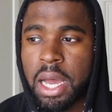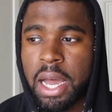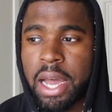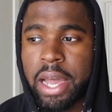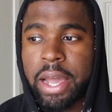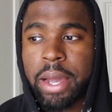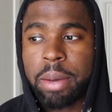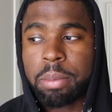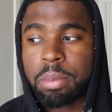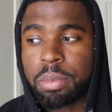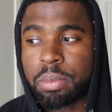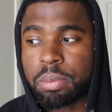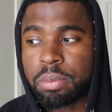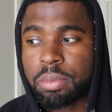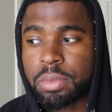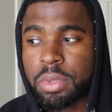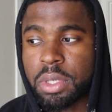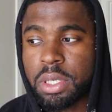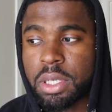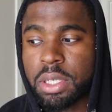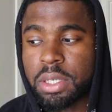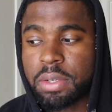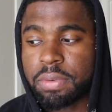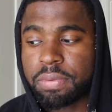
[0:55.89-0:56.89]
am
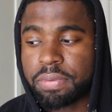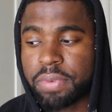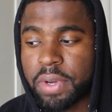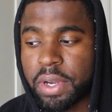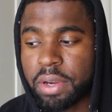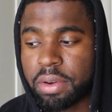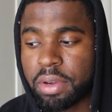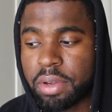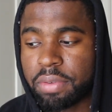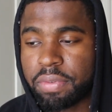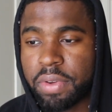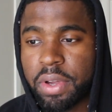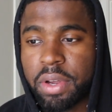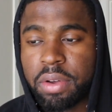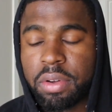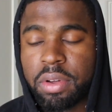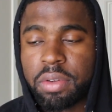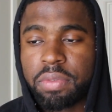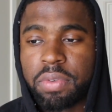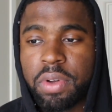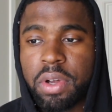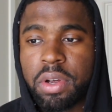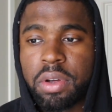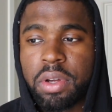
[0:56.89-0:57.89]
very,
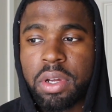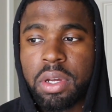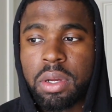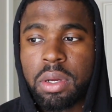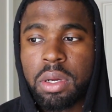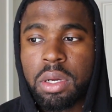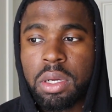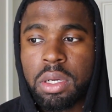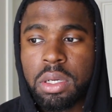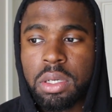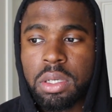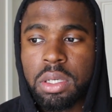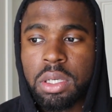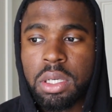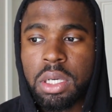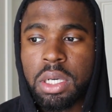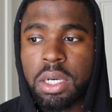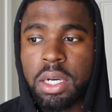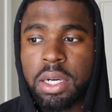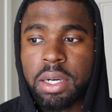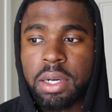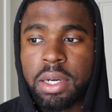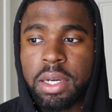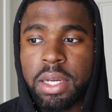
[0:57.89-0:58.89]
very, very
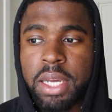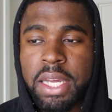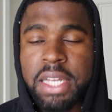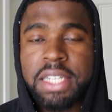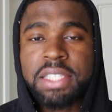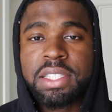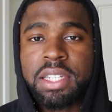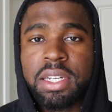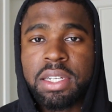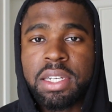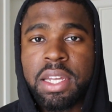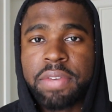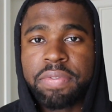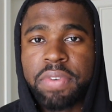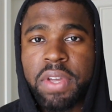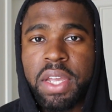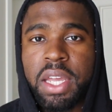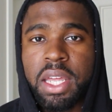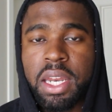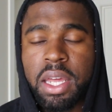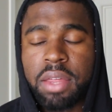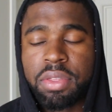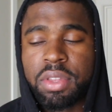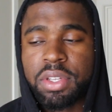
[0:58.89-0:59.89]

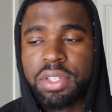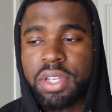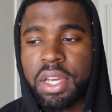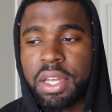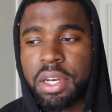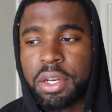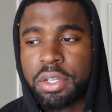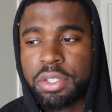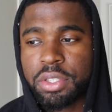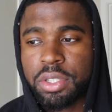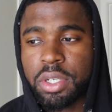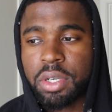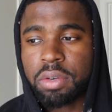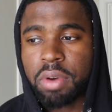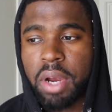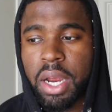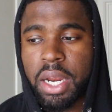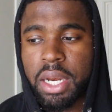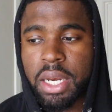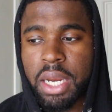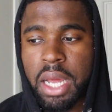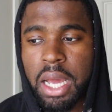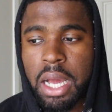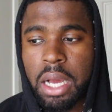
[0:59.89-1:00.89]
insignificant in this industry
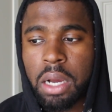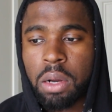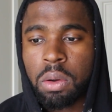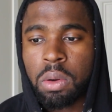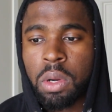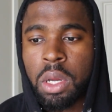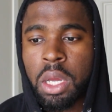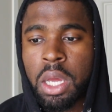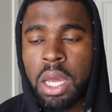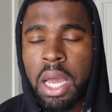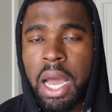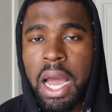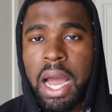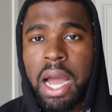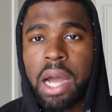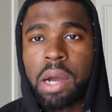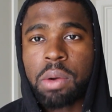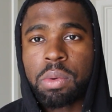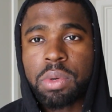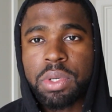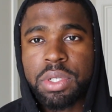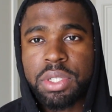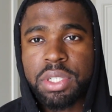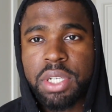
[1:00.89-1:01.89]
right now, I
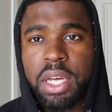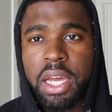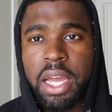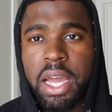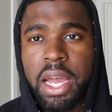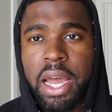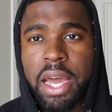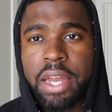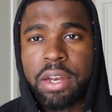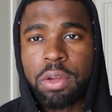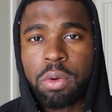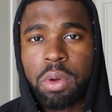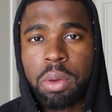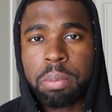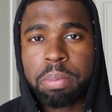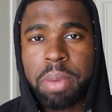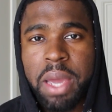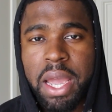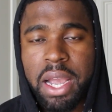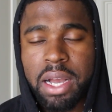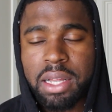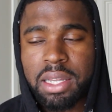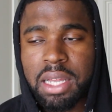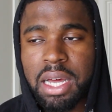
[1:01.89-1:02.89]
would say. I do
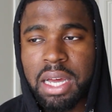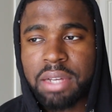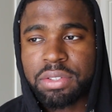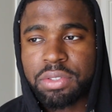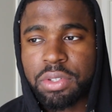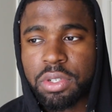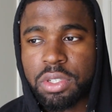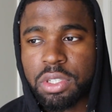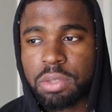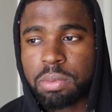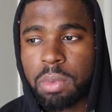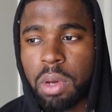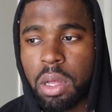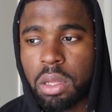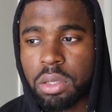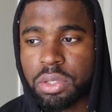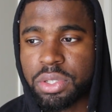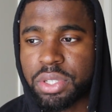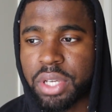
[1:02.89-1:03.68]
impact lives on a smaller